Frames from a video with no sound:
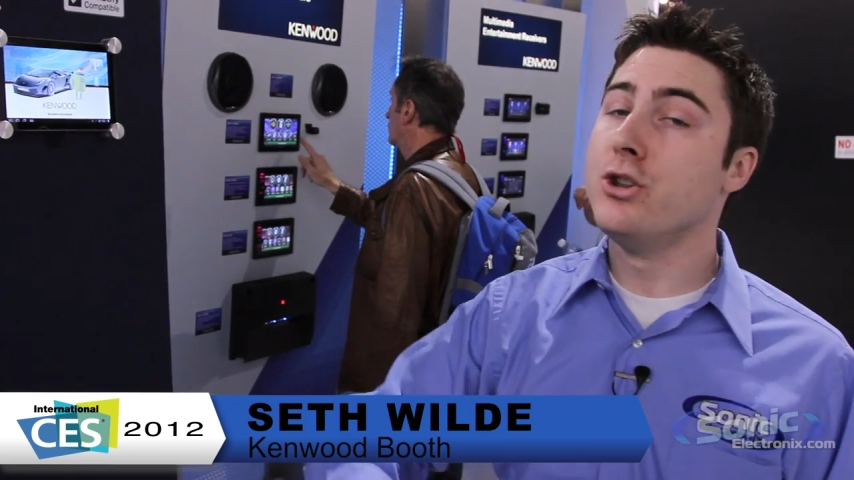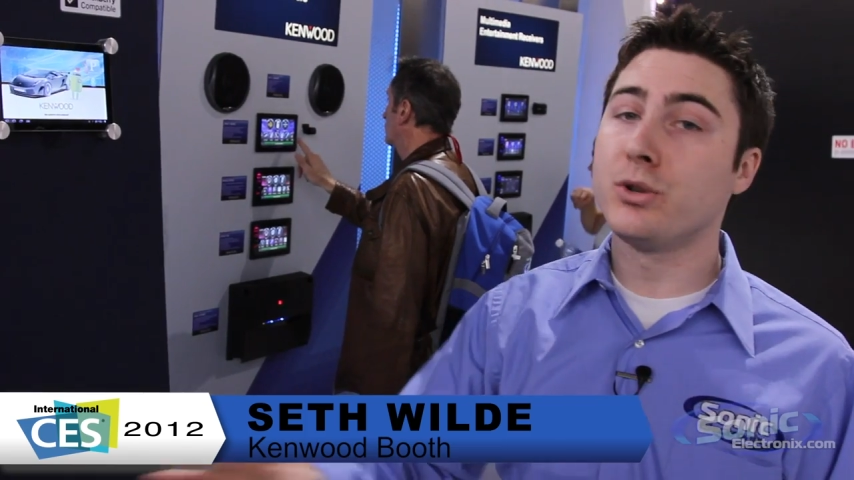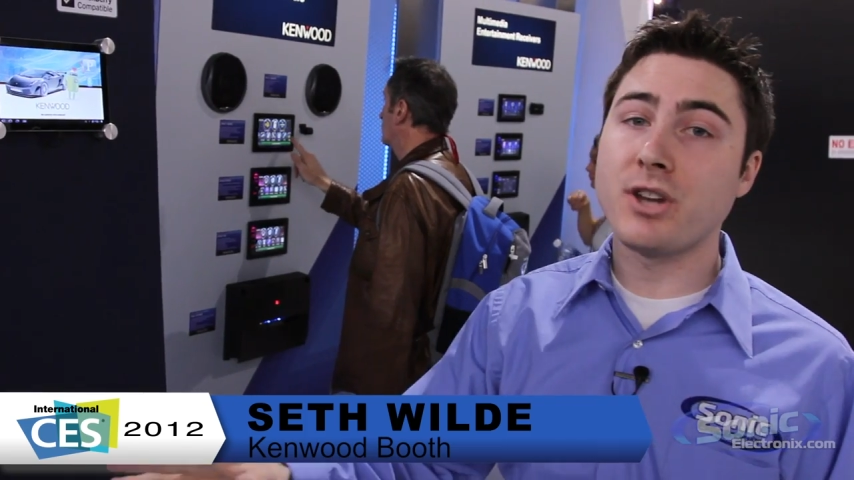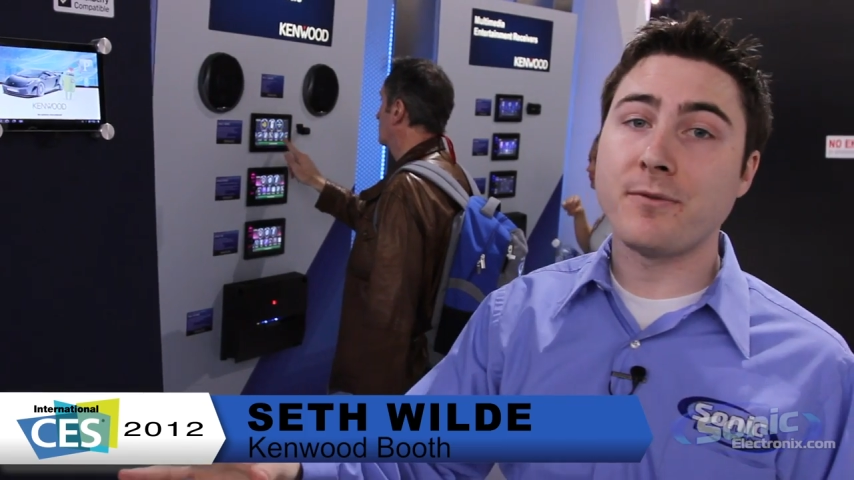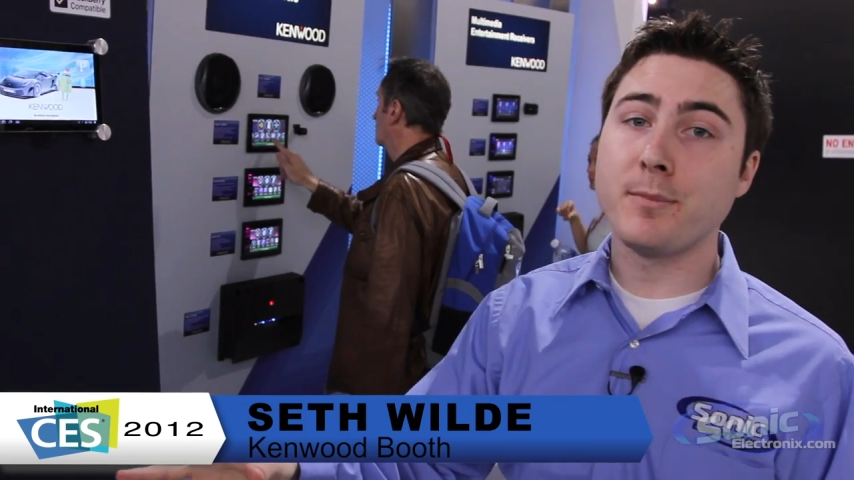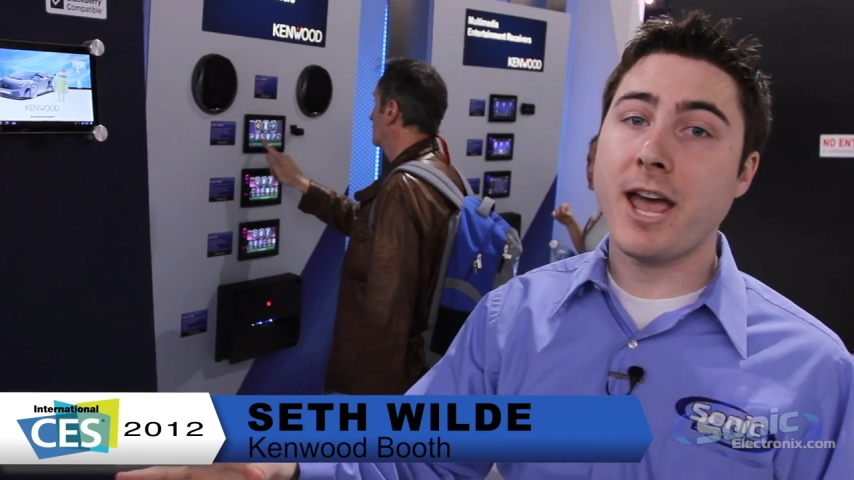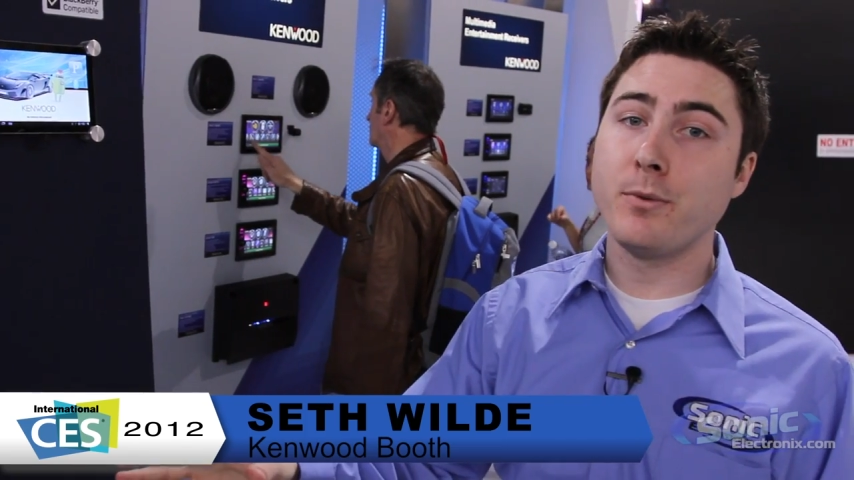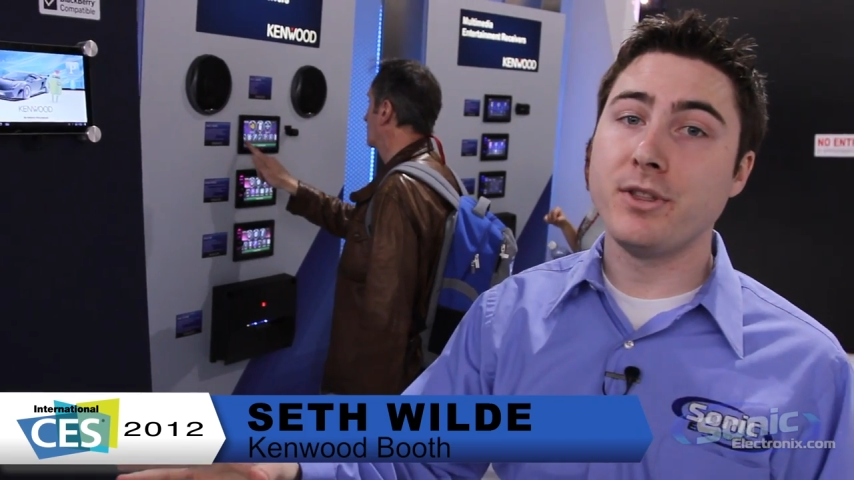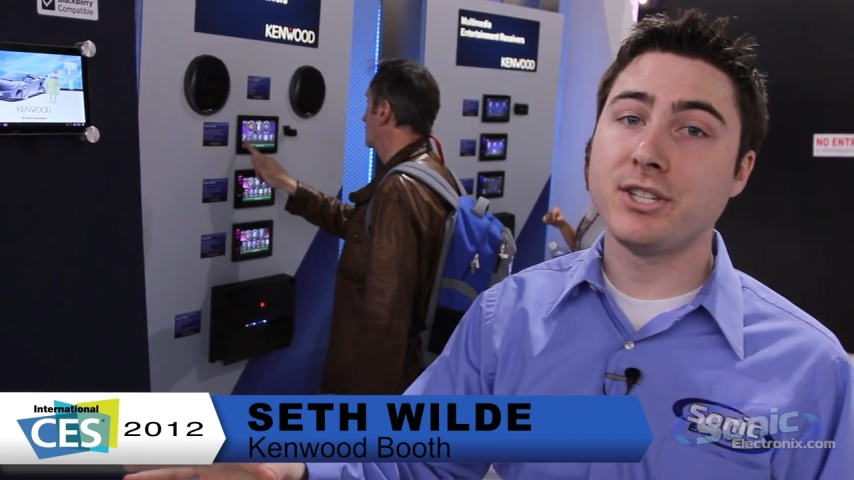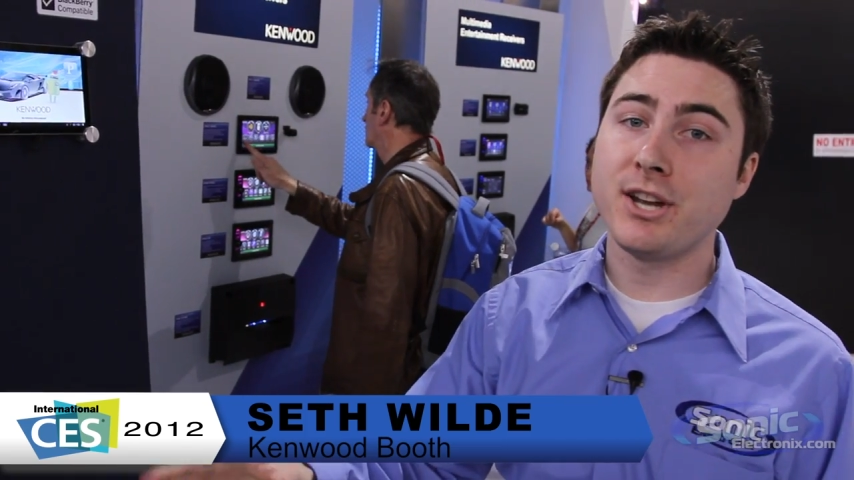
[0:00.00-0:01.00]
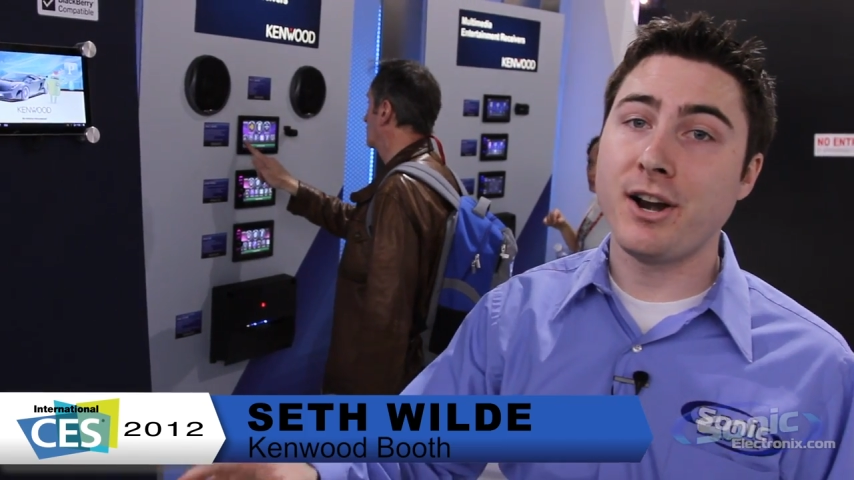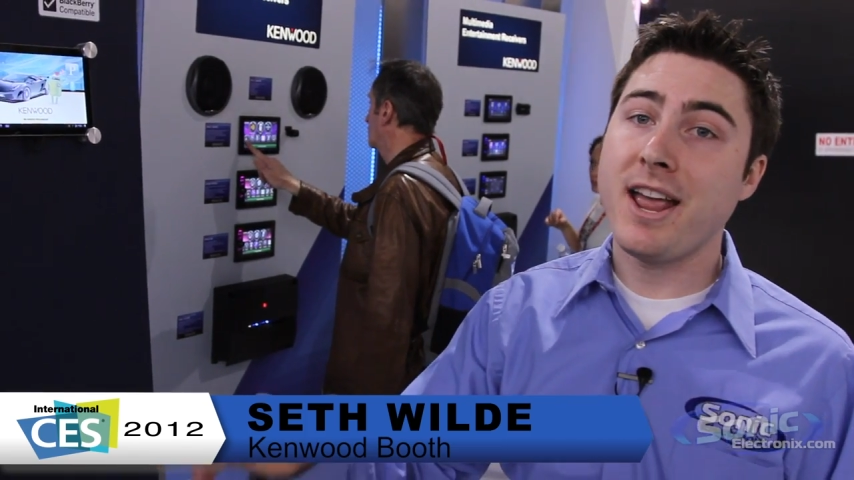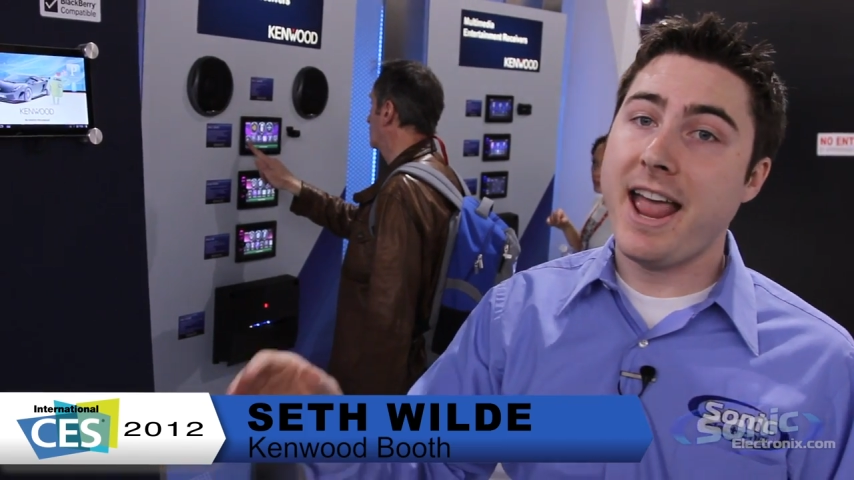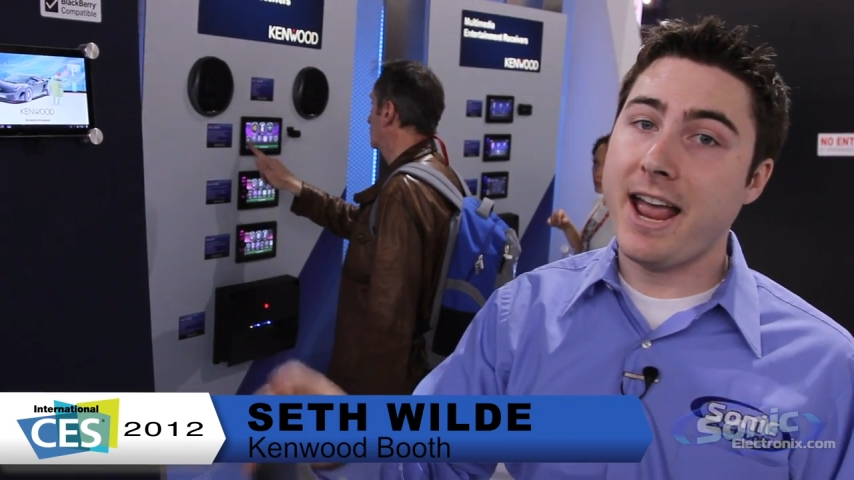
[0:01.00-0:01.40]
New stuff from Kenwood this year,